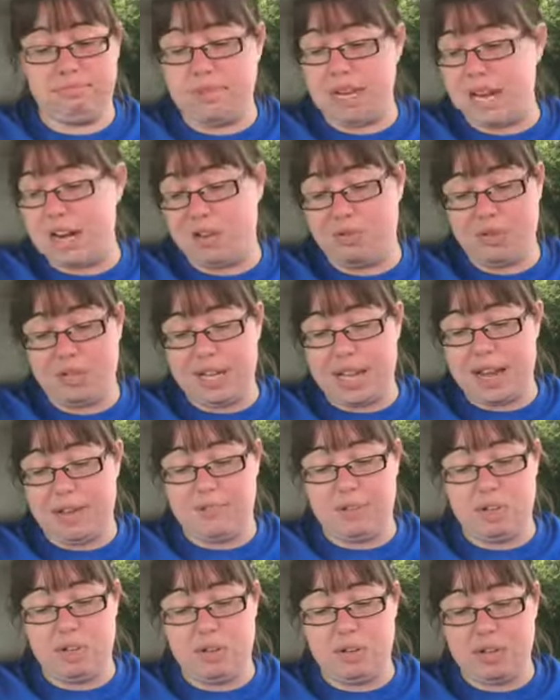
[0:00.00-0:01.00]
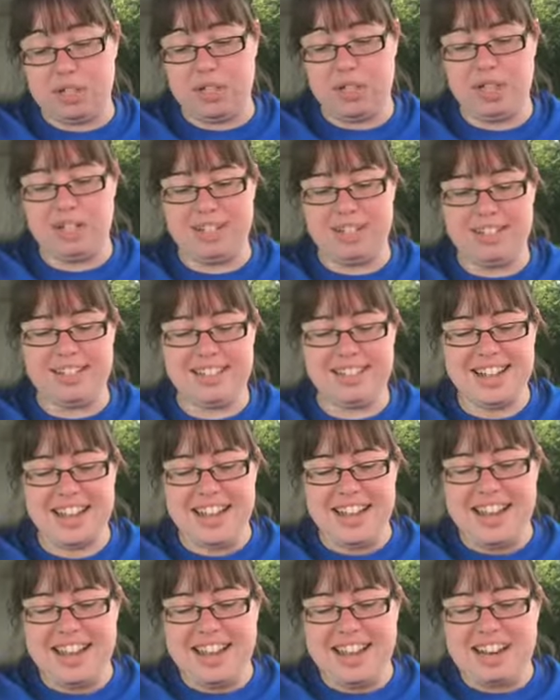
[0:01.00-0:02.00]
I don't really have any questions.
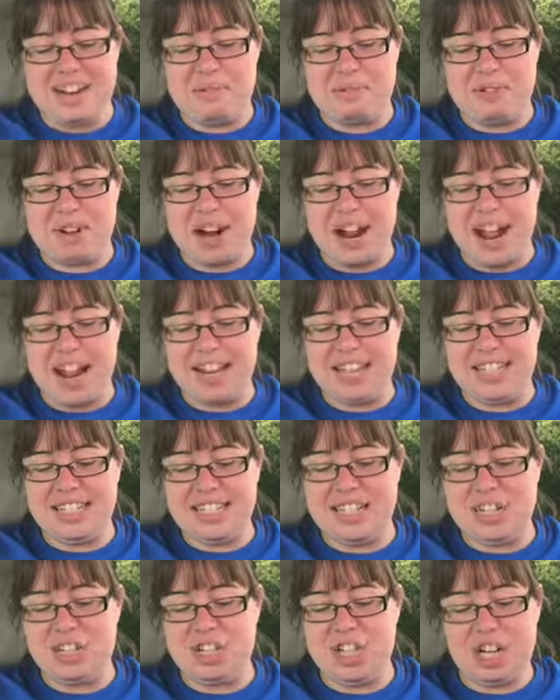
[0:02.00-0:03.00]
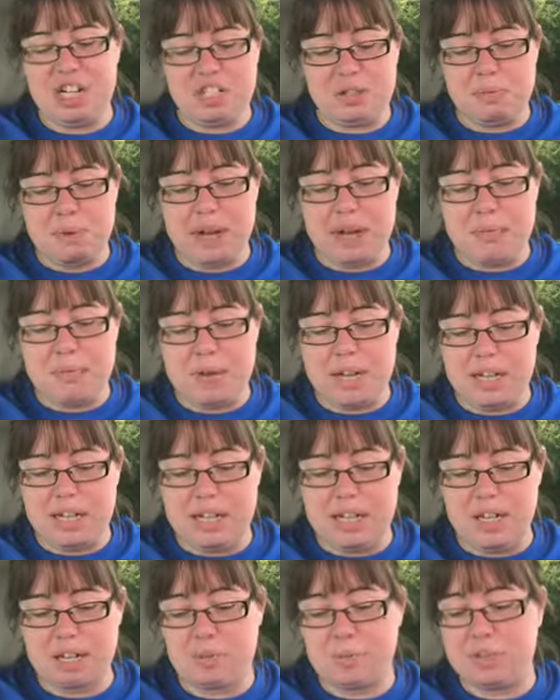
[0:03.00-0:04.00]
Number 9, did it change my
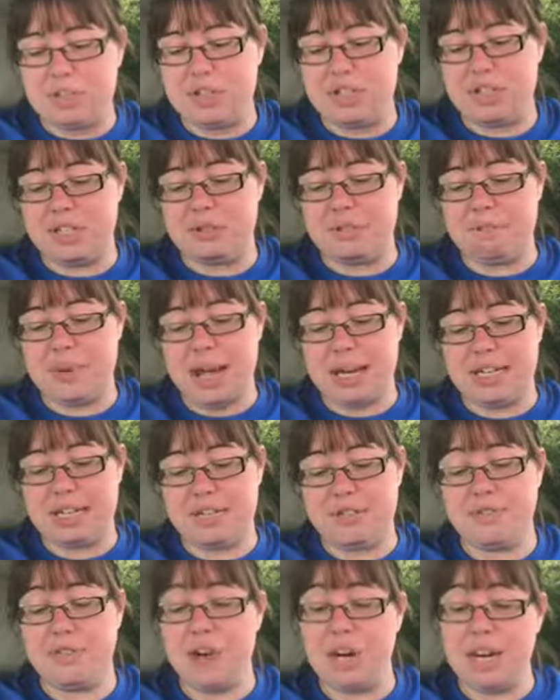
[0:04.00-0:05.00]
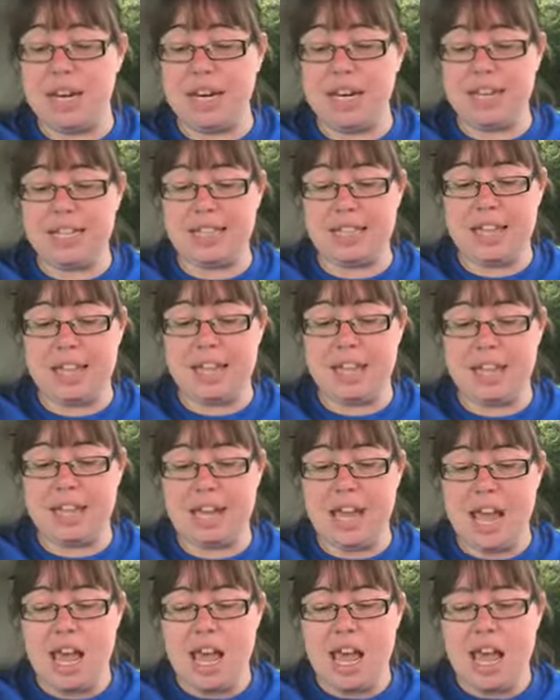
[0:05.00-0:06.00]
opinion or perspective on anything?